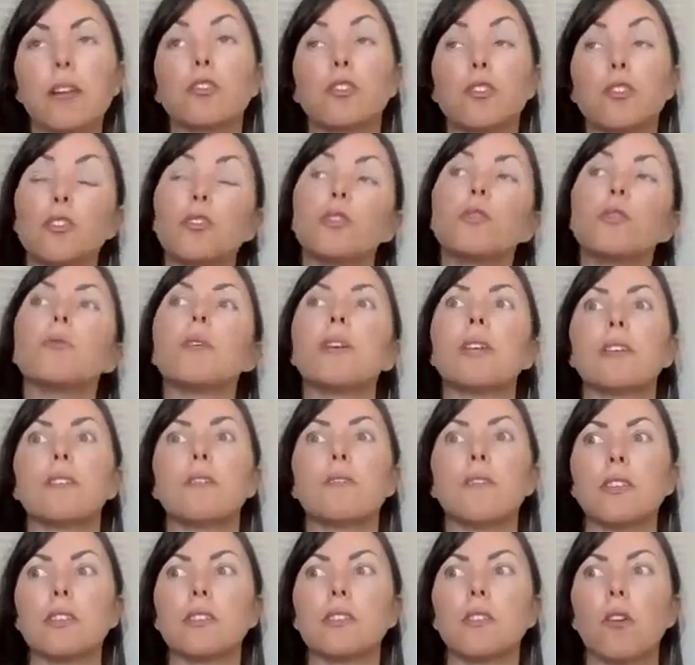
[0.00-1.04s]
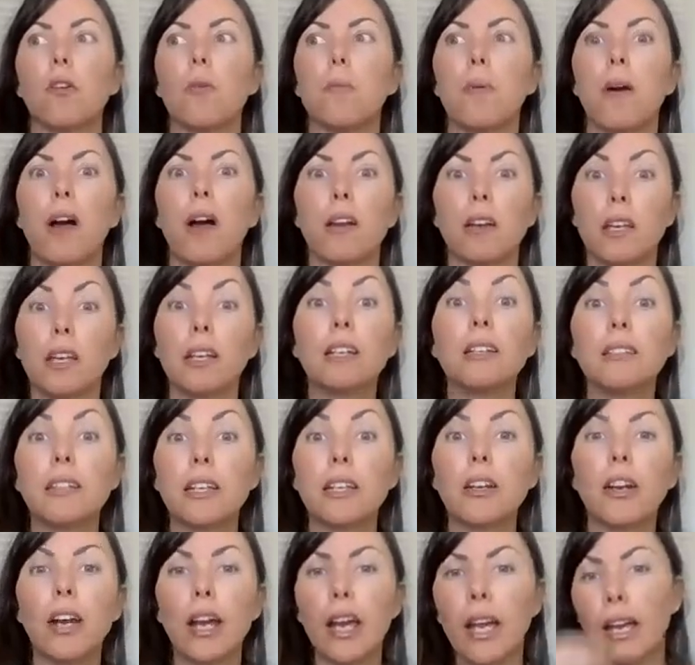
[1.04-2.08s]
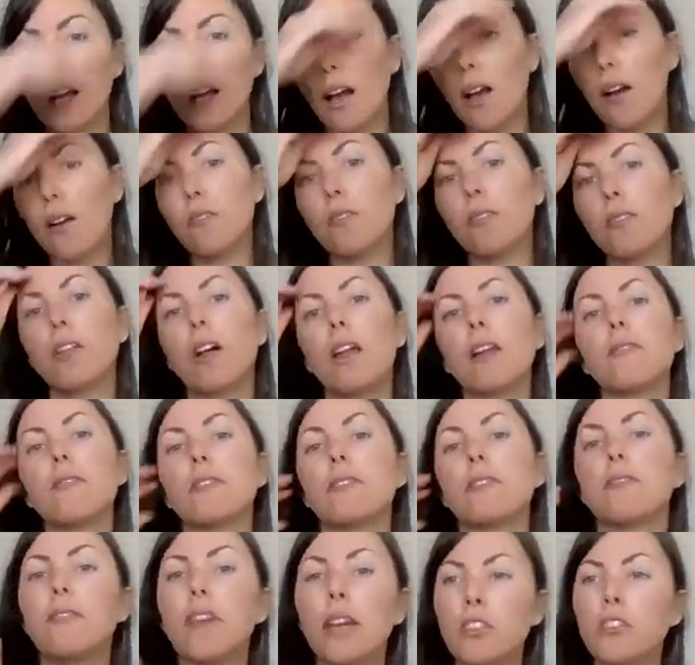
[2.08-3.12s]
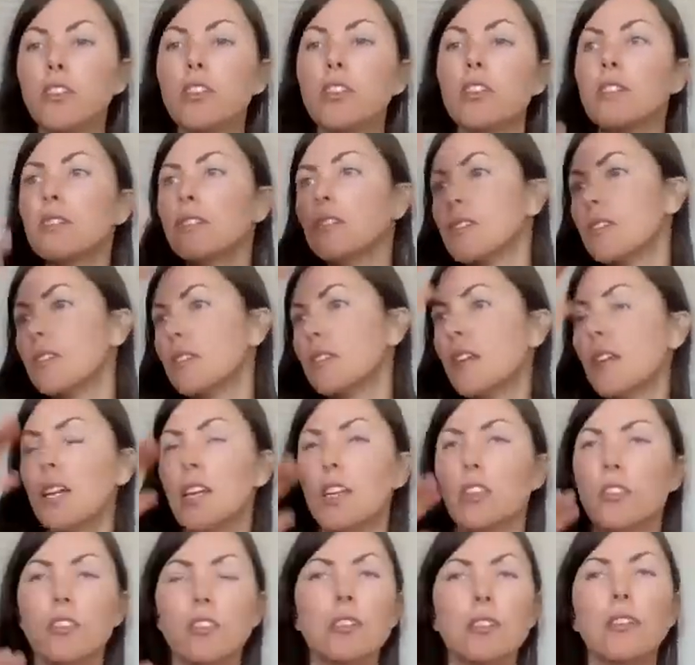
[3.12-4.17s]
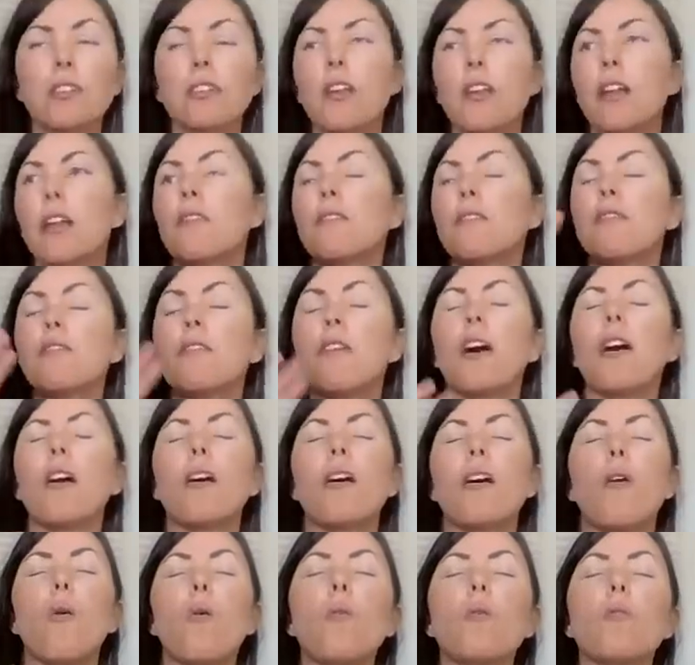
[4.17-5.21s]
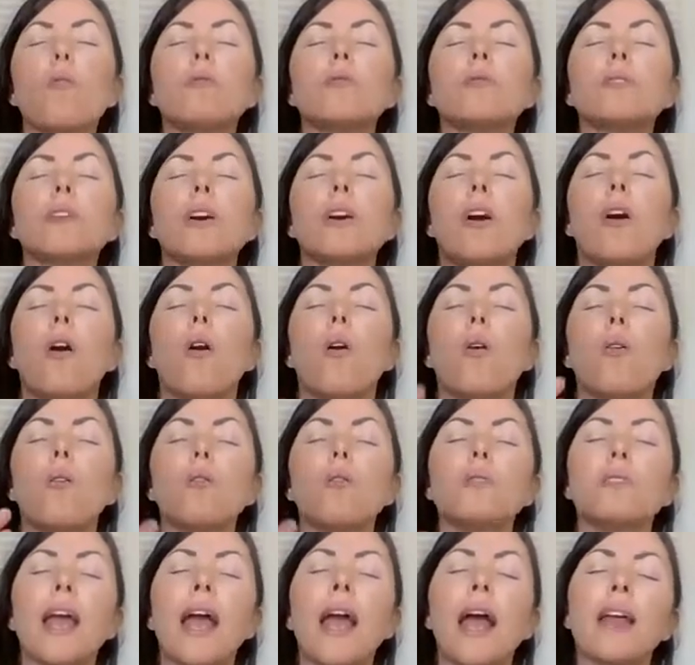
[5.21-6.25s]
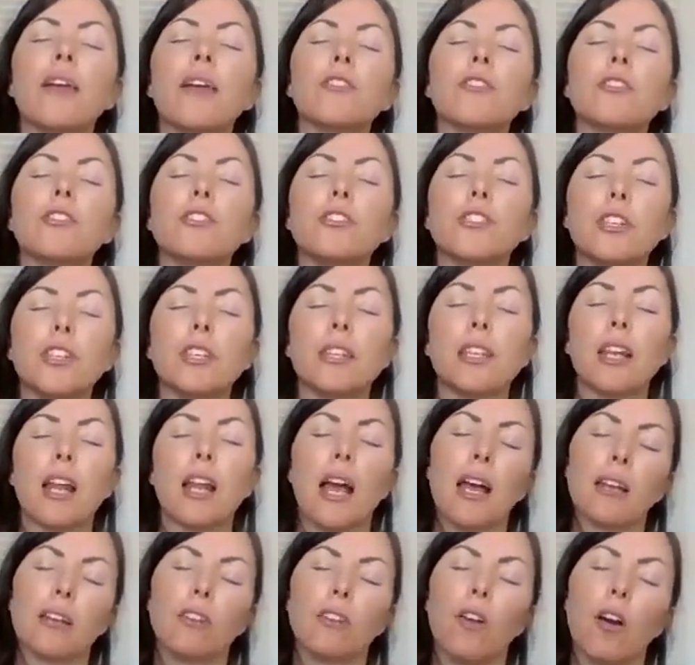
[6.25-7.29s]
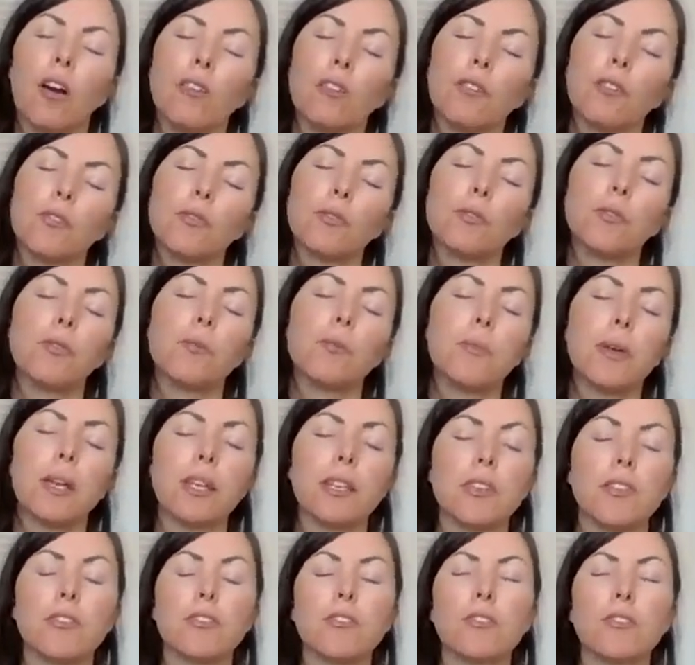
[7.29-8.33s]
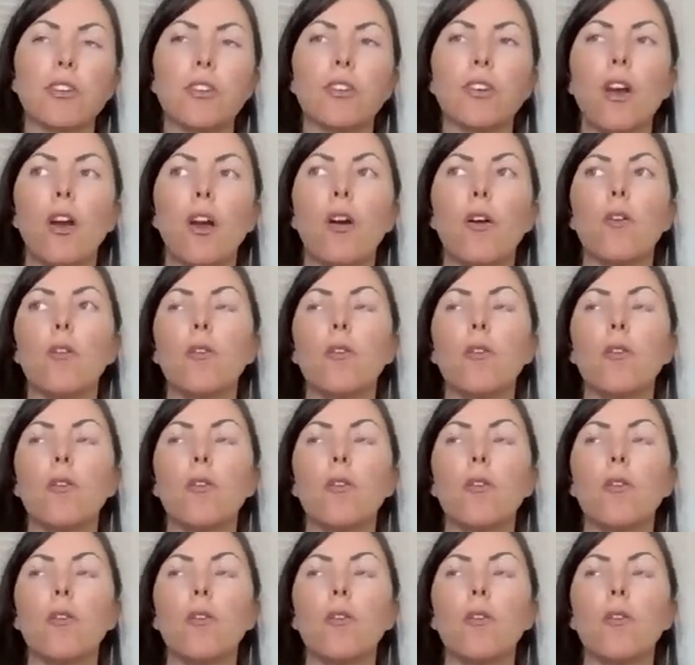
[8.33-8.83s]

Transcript: a 2-week physical body clearing of a lot of infections and just a lot of old energy that I had gone through many years ago.